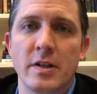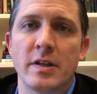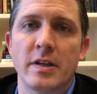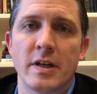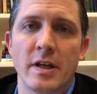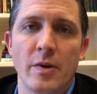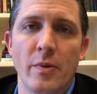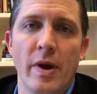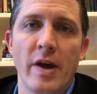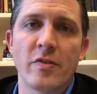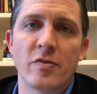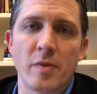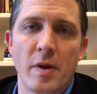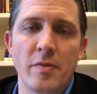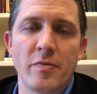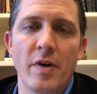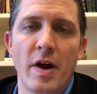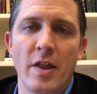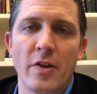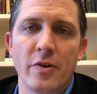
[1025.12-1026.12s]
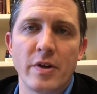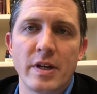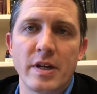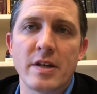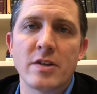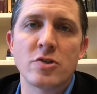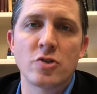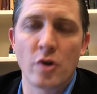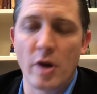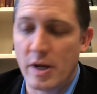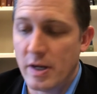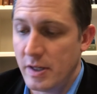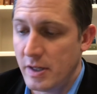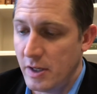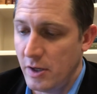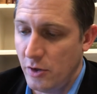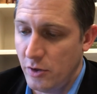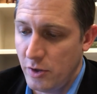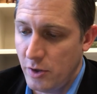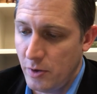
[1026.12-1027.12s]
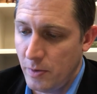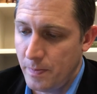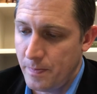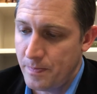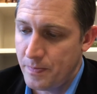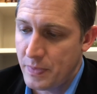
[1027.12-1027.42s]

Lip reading: to get away from my father. He is trying to kill you."